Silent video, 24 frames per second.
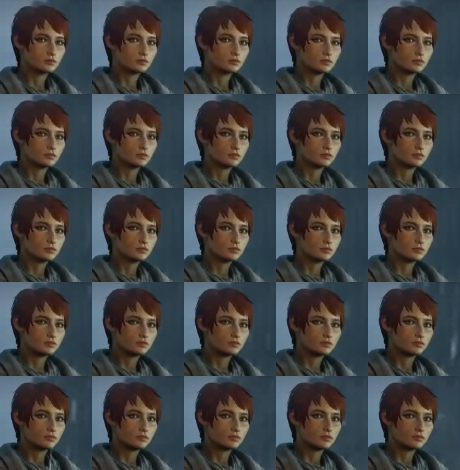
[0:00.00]

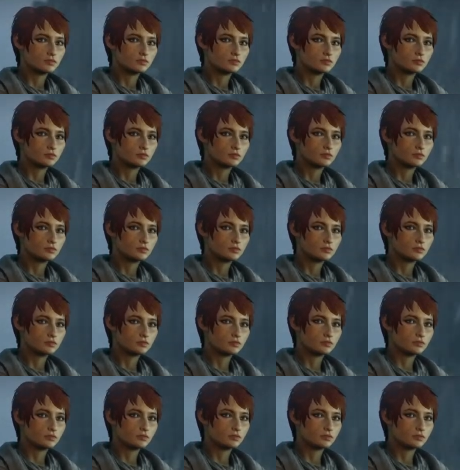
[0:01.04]

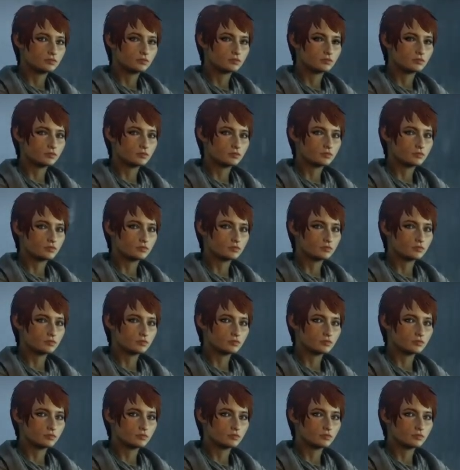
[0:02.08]

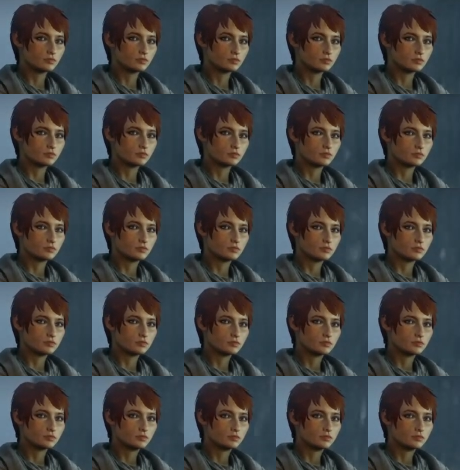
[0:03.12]

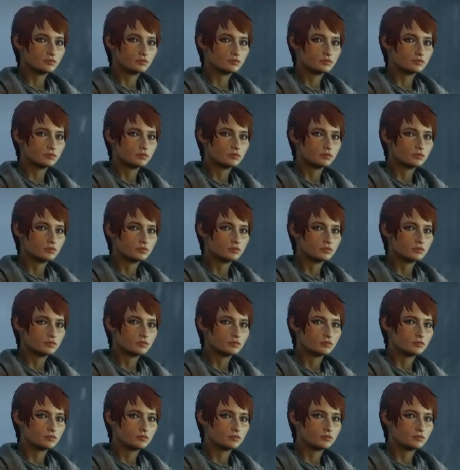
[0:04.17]

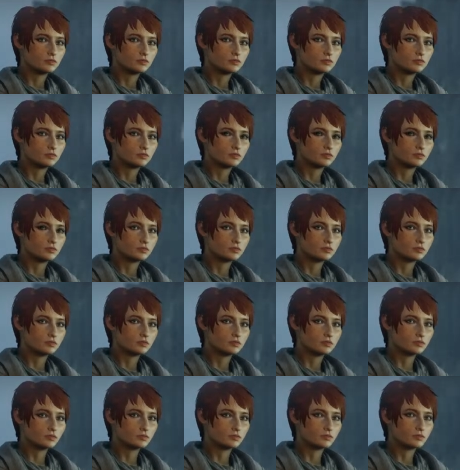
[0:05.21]

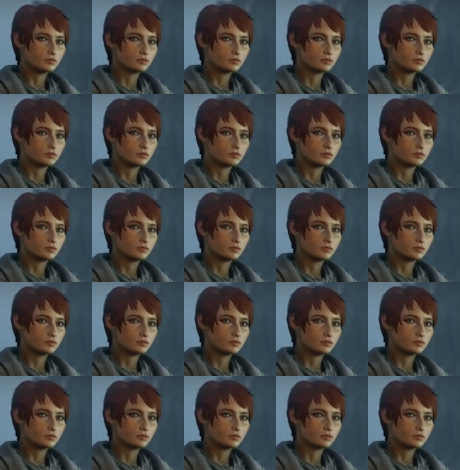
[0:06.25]
Nothing is said.